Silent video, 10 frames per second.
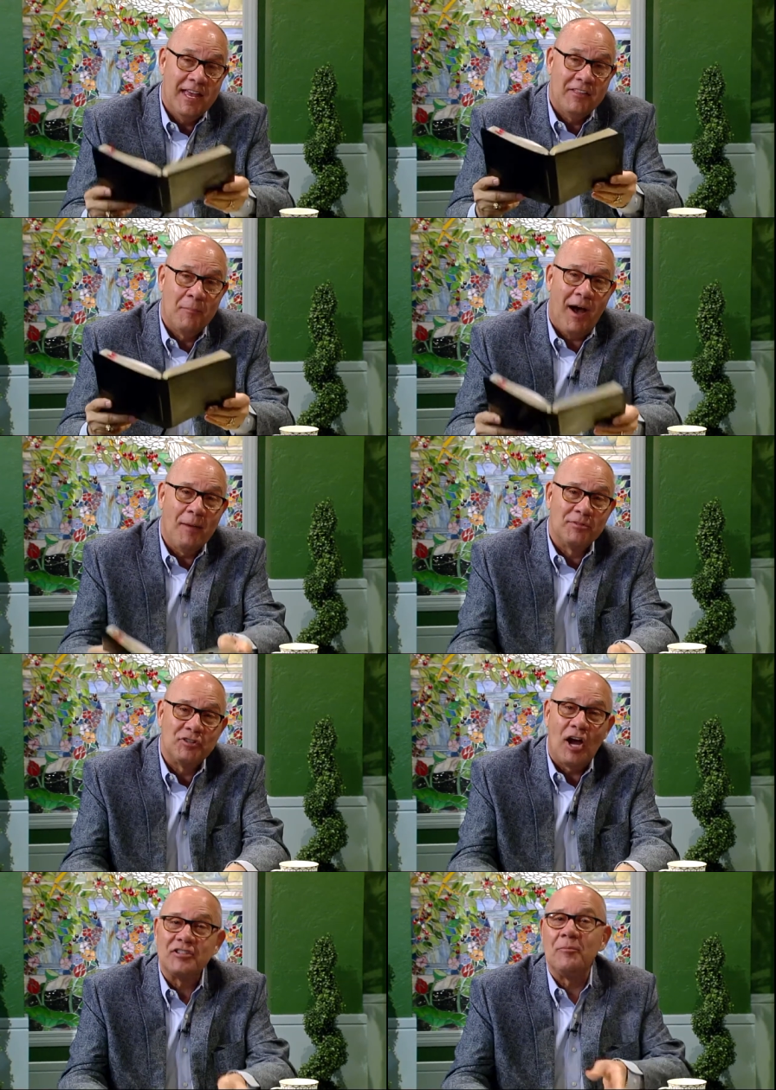The Bible
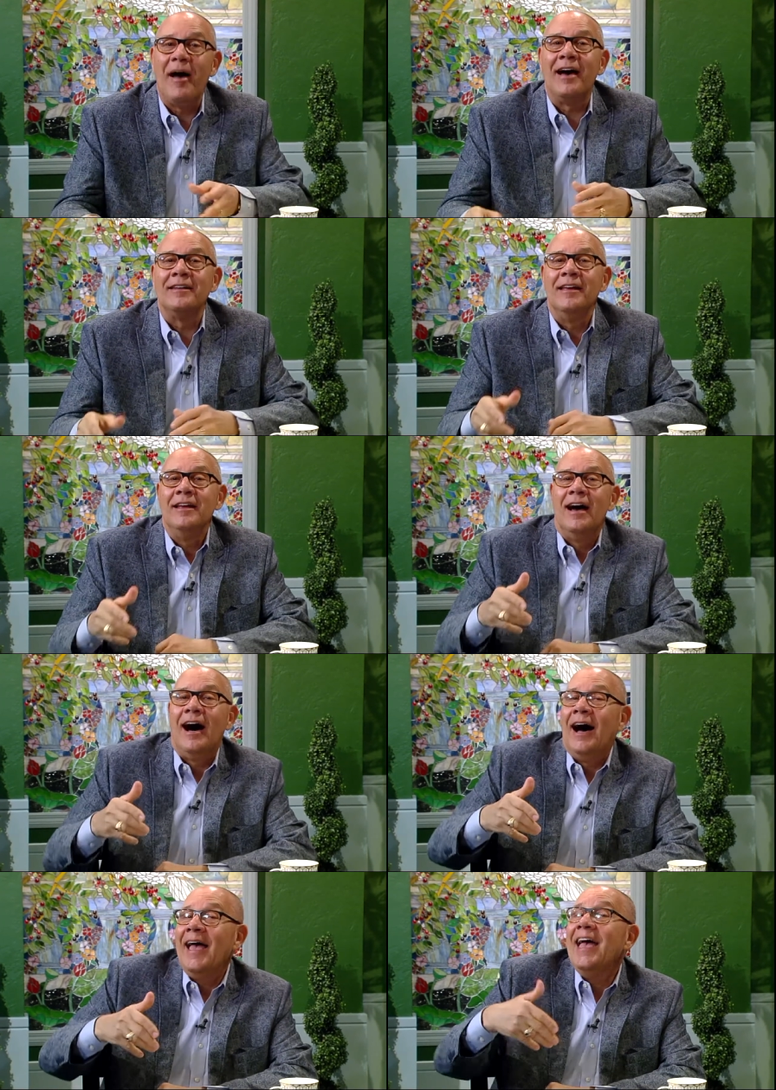talks about
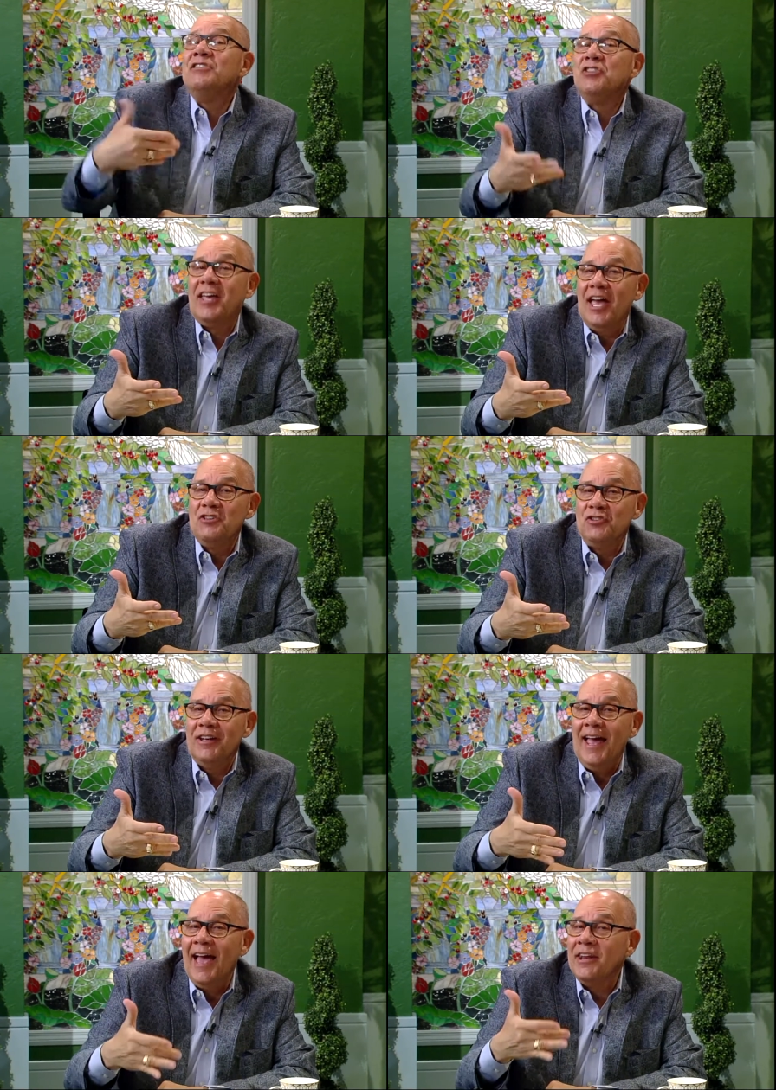uh,
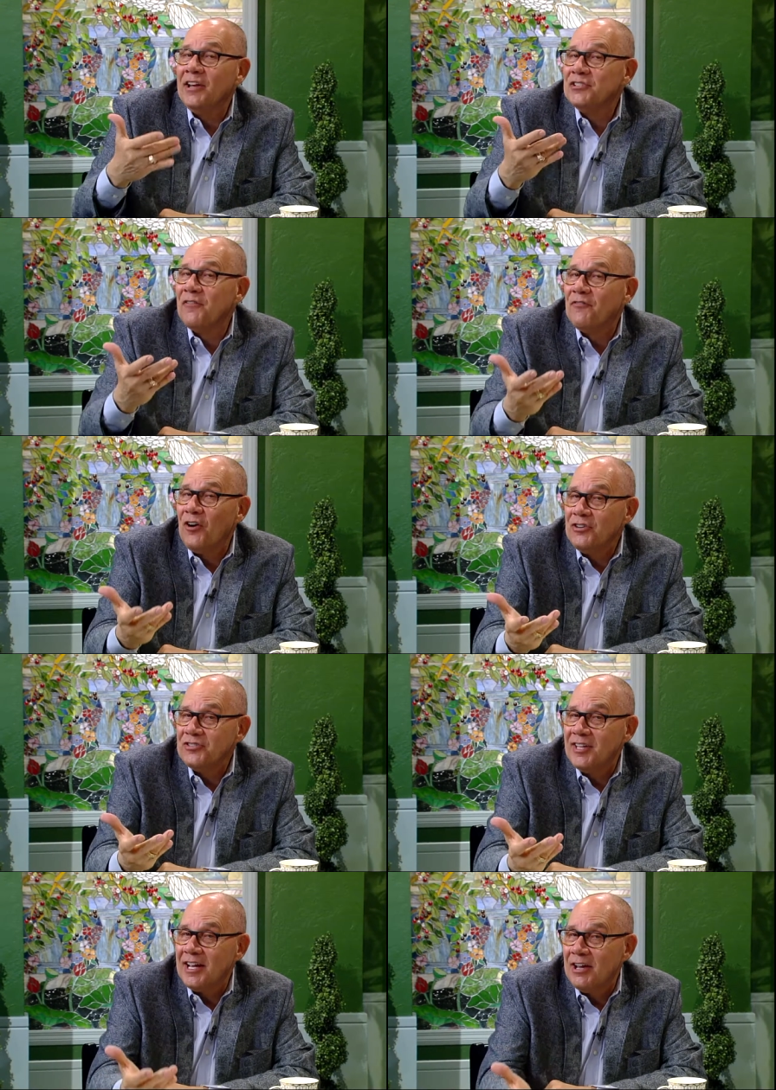education, and there's a verse
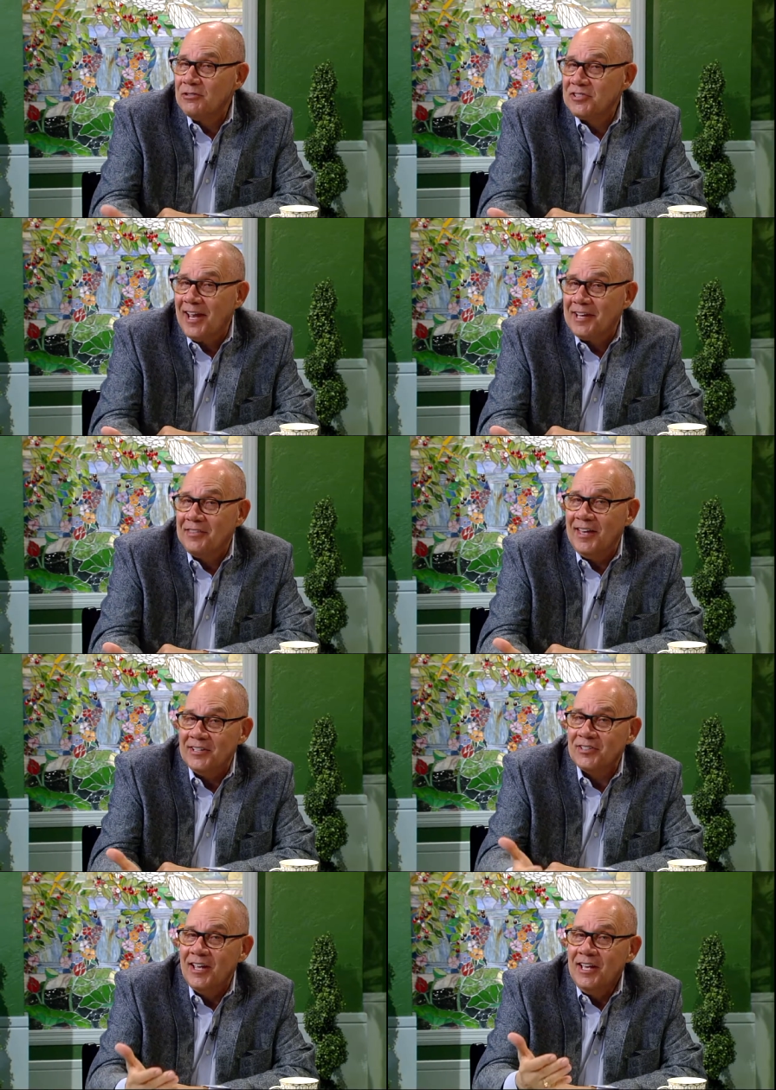that goes like
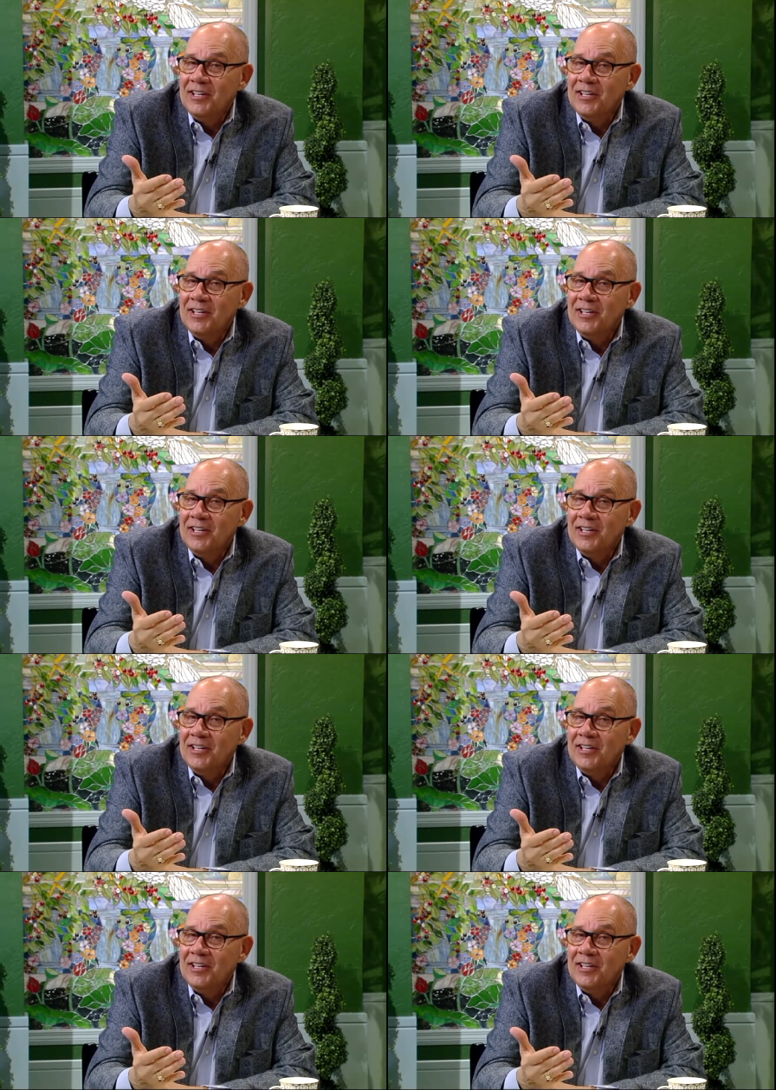this.